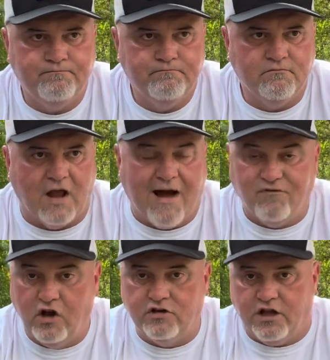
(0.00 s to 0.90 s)
I've
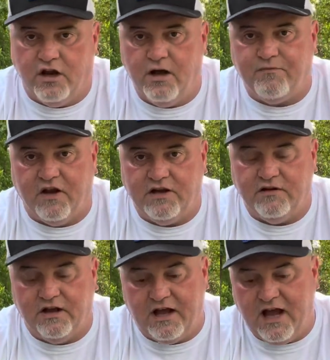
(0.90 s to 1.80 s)
looked it up.
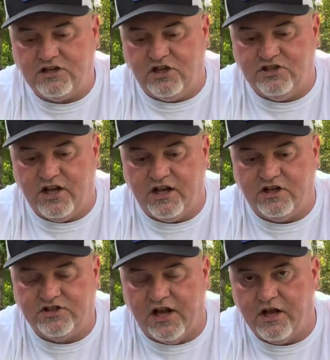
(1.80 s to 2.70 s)
They actually say they
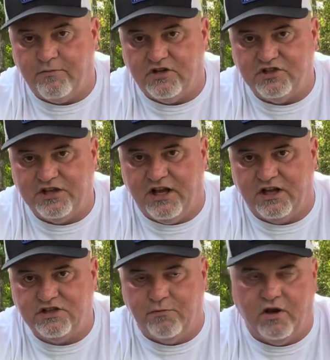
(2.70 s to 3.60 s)
take up to
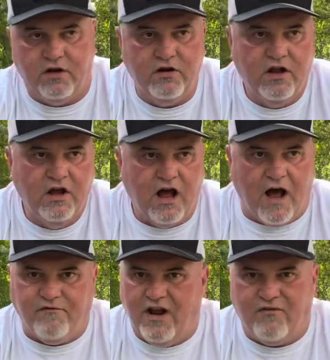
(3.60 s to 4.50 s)
6, but
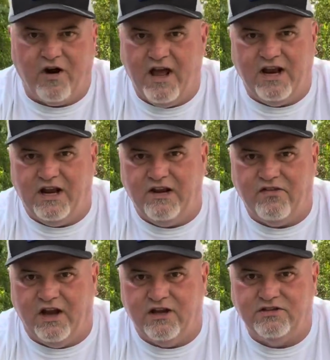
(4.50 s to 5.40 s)
I've never had
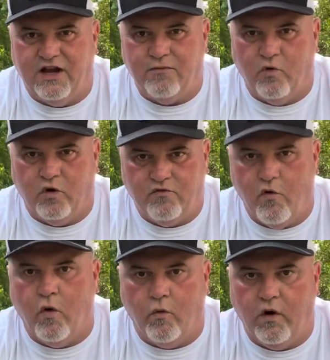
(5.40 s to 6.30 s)
anything take more than
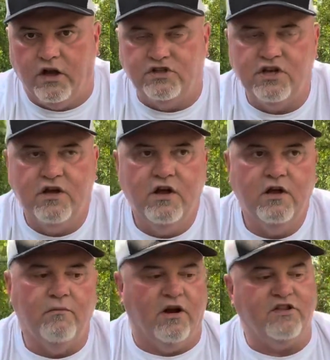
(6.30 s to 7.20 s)
4 weeks.
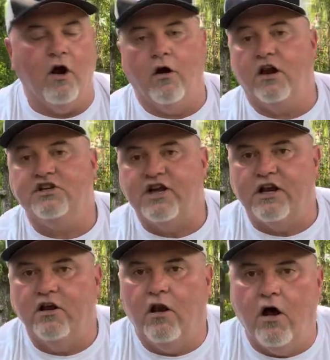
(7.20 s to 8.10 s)
But they are going to take a
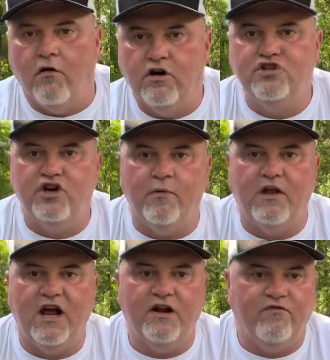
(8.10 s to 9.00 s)
little longer to
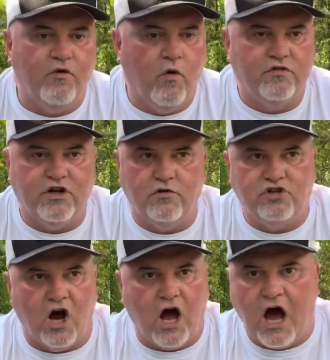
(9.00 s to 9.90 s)
germinate. If you want those
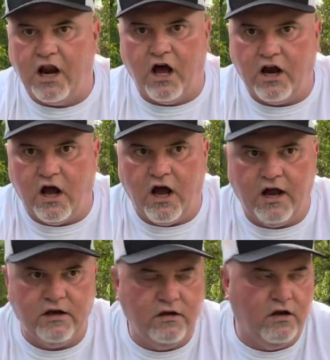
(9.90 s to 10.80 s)

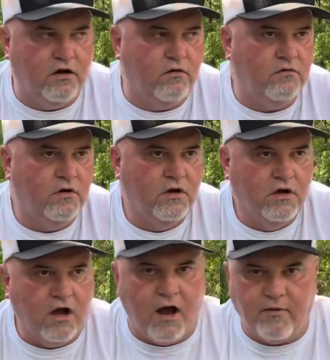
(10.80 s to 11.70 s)
hot, you know,
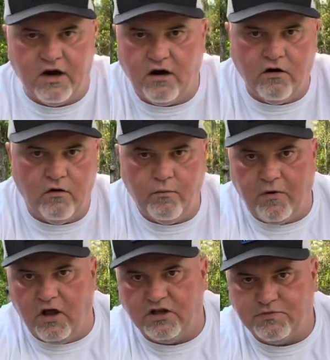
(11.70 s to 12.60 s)
habanero
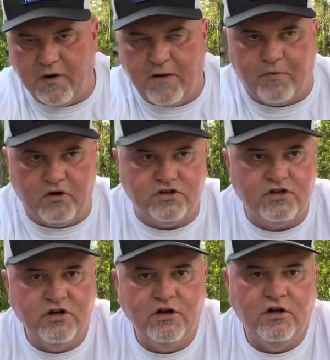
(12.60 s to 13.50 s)
plus peppers,
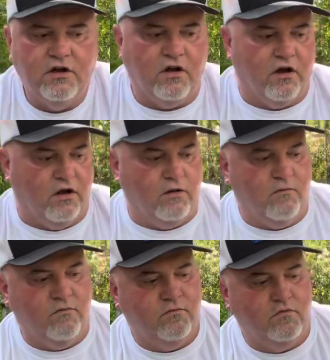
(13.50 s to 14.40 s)

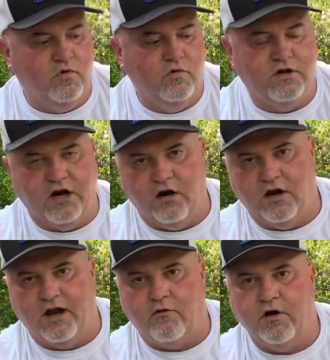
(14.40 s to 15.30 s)
the
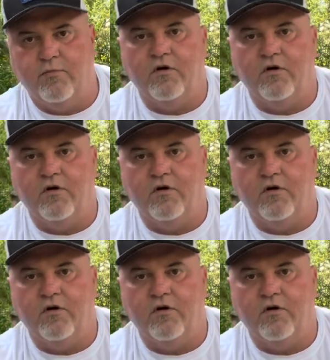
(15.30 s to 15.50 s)
Carolina Reaper.